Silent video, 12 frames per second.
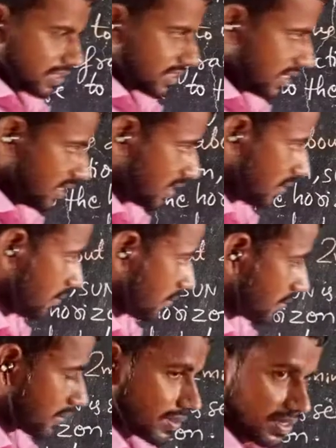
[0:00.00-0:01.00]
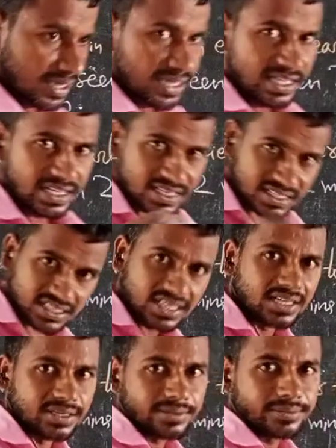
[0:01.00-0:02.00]
we seen near
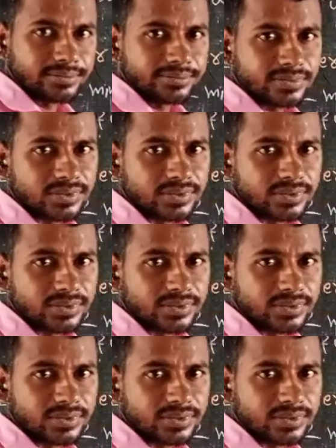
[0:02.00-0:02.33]
sun.